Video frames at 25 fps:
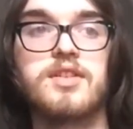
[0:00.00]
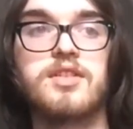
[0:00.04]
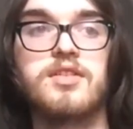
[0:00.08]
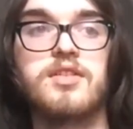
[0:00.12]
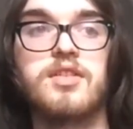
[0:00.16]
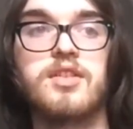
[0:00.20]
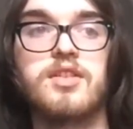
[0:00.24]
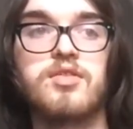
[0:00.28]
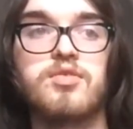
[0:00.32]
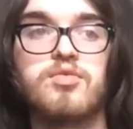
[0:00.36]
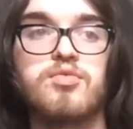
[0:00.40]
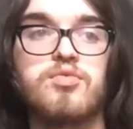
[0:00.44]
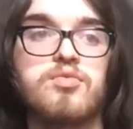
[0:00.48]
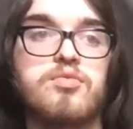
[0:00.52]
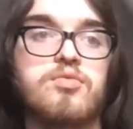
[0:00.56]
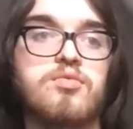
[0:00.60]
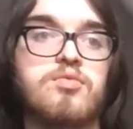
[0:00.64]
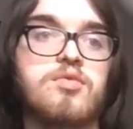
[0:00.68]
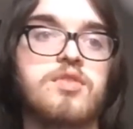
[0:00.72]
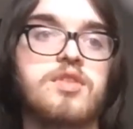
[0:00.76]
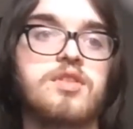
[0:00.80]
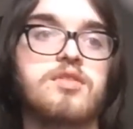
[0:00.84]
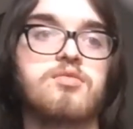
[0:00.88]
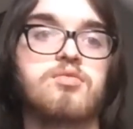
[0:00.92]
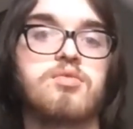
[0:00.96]

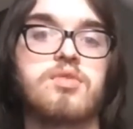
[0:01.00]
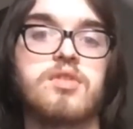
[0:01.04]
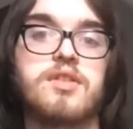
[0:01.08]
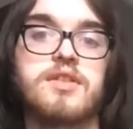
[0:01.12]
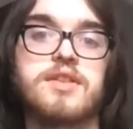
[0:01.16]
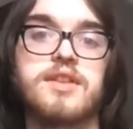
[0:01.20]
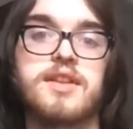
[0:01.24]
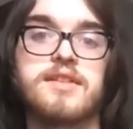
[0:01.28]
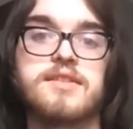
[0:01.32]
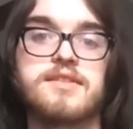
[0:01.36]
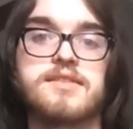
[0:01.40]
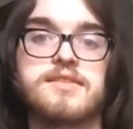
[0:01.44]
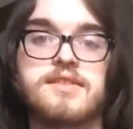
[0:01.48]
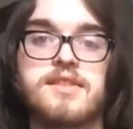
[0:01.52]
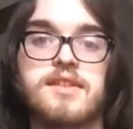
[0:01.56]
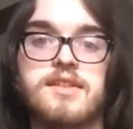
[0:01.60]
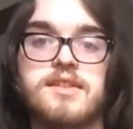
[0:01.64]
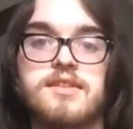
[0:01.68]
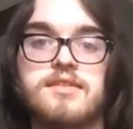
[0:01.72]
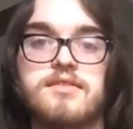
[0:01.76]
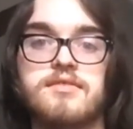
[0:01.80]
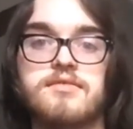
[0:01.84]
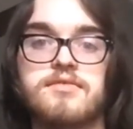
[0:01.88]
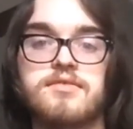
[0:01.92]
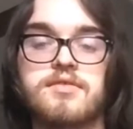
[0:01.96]
we're in that
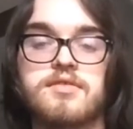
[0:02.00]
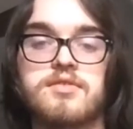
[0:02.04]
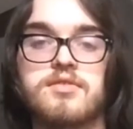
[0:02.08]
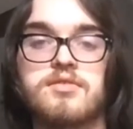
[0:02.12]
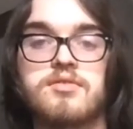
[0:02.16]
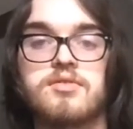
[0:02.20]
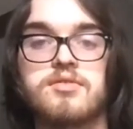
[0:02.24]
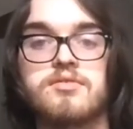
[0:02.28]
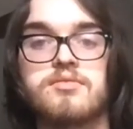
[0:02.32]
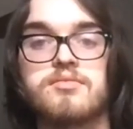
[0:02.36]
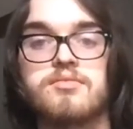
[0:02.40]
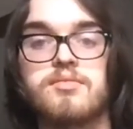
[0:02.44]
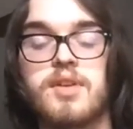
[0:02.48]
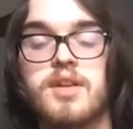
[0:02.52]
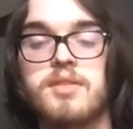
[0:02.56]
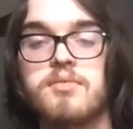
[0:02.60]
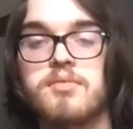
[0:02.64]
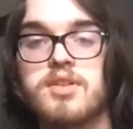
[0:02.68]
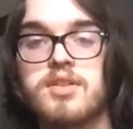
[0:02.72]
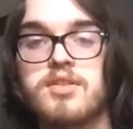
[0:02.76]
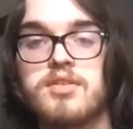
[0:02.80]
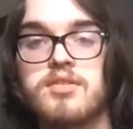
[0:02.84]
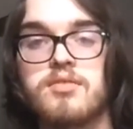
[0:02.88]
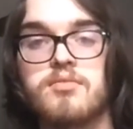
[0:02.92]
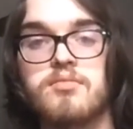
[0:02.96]
state for
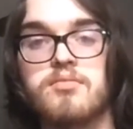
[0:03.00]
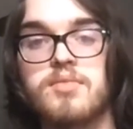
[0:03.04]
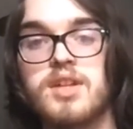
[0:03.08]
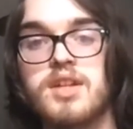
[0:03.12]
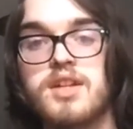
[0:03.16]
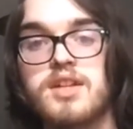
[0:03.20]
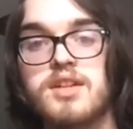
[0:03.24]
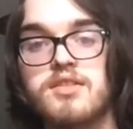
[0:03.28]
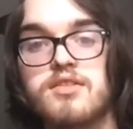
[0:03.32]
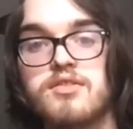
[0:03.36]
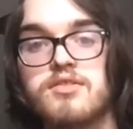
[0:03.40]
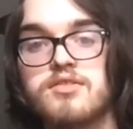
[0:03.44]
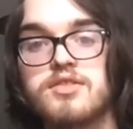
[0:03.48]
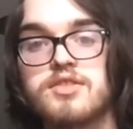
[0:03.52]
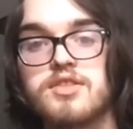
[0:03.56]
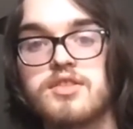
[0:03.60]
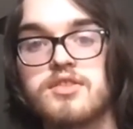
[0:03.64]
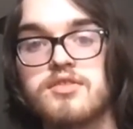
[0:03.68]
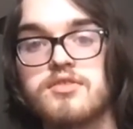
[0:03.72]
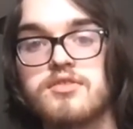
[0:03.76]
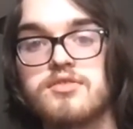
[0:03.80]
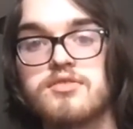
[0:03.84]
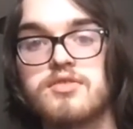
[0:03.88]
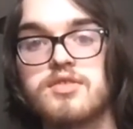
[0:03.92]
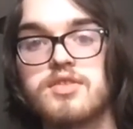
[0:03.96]
maybe a minute or
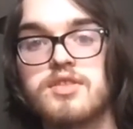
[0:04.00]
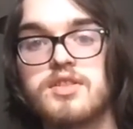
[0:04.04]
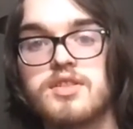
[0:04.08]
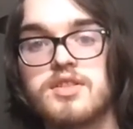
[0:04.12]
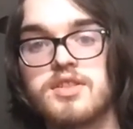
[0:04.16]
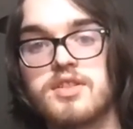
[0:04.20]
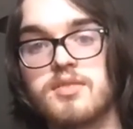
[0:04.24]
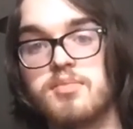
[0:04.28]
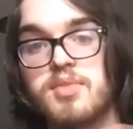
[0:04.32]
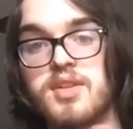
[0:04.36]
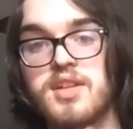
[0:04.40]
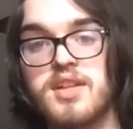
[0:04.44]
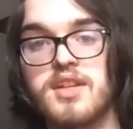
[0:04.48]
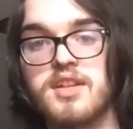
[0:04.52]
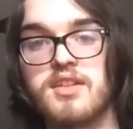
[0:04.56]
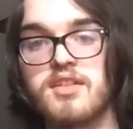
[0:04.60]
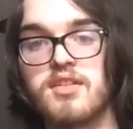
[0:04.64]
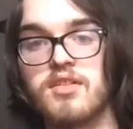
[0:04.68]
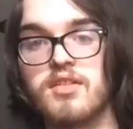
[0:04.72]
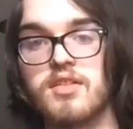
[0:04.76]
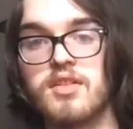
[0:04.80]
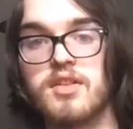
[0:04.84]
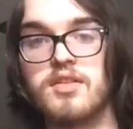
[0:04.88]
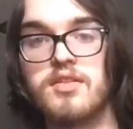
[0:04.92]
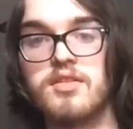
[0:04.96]
so,
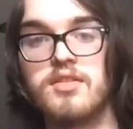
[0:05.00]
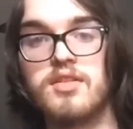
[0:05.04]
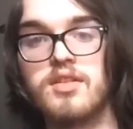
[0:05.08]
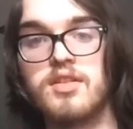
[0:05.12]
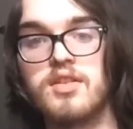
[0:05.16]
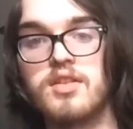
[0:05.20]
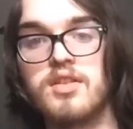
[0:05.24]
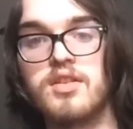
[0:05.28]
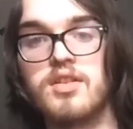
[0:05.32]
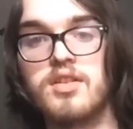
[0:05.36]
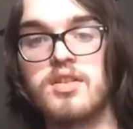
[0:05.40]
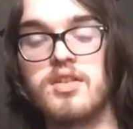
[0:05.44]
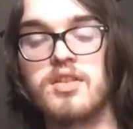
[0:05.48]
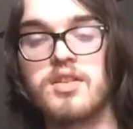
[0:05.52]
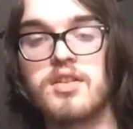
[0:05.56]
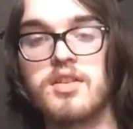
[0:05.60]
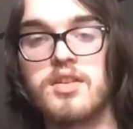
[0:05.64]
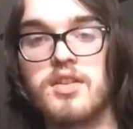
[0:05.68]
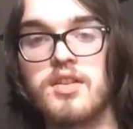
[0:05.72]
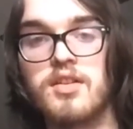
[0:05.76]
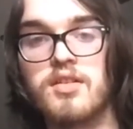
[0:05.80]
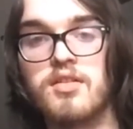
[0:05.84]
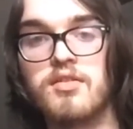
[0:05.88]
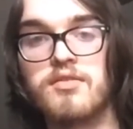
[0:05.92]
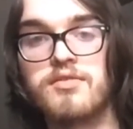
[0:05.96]
depending on,
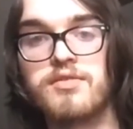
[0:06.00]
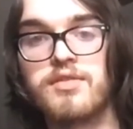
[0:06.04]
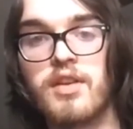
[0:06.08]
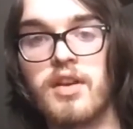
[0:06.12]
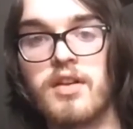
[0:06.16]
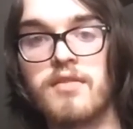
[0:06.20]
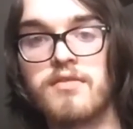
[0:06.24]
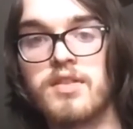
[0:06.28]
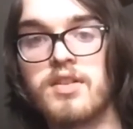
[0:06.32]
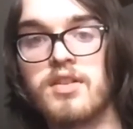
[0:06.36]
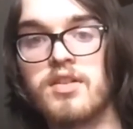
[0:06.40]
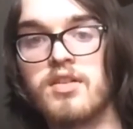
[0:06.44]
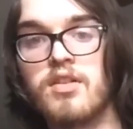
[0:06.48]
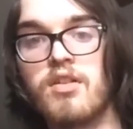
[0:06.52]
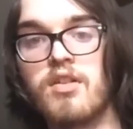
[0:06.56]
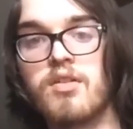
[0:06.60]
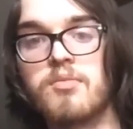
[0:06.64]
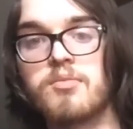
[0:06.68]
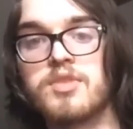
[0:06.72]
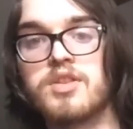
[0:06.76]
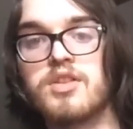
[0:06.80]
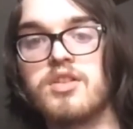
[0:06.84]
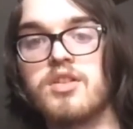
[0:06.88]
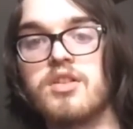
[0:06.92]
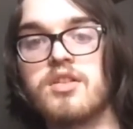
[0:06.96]
if you have an
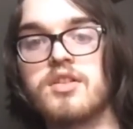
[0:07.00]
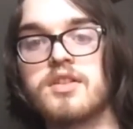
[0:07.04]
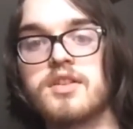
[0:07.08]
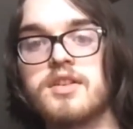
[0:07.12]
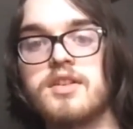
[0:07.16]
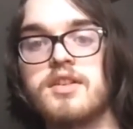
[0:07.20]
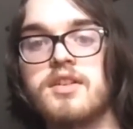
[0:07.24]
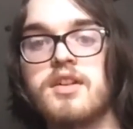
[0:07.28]
alarm clock